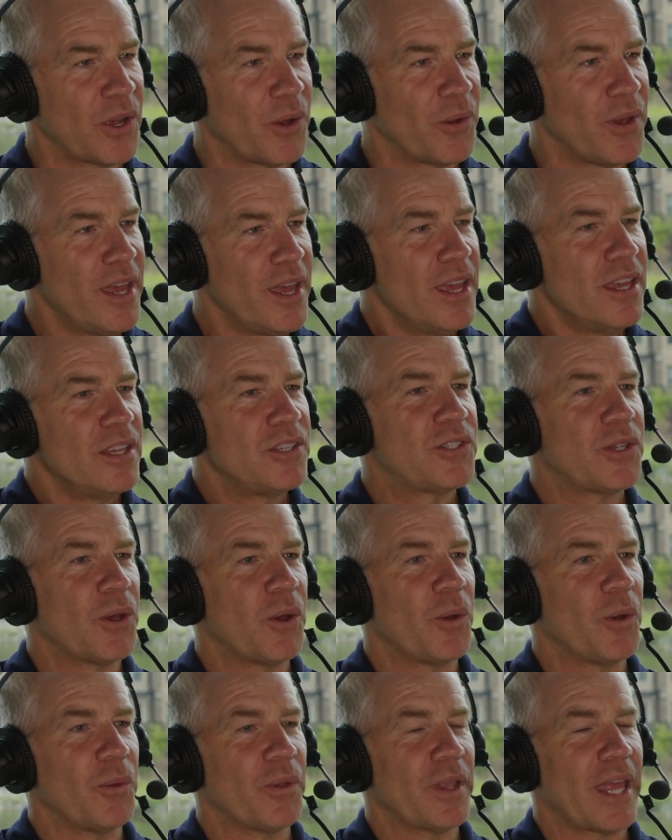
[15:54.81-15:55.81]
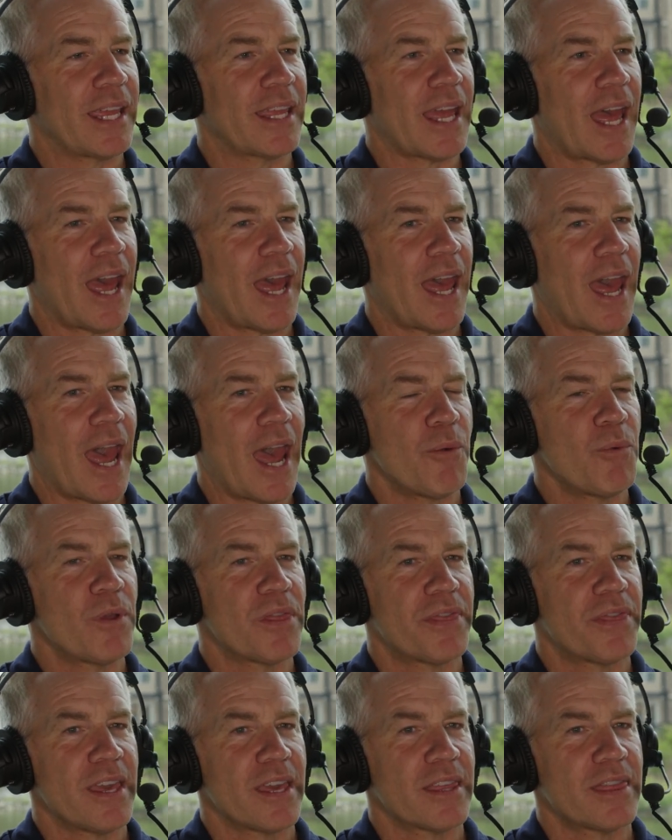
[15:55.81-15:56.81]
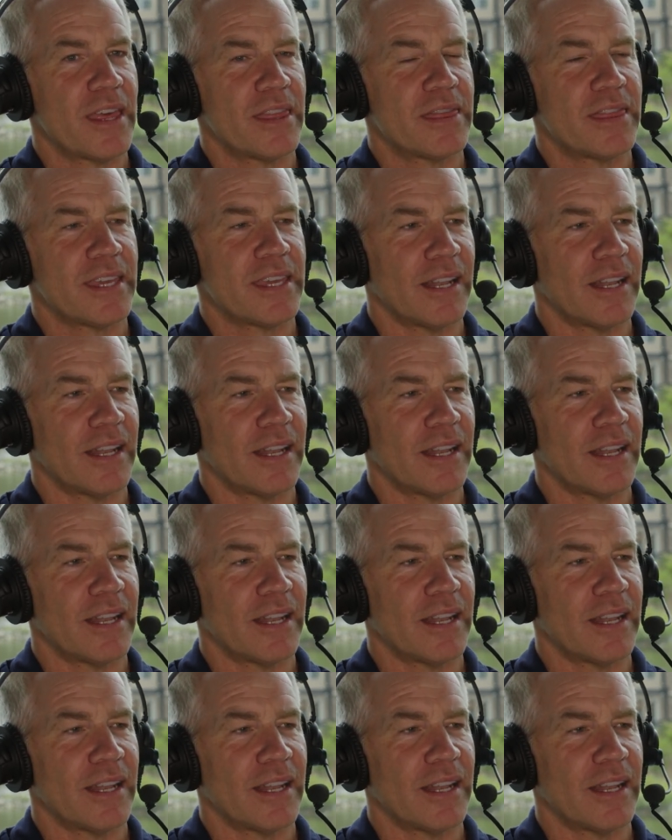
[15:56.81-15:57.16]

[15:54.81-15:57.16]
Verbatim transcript: Okay. So, so like I, I would think that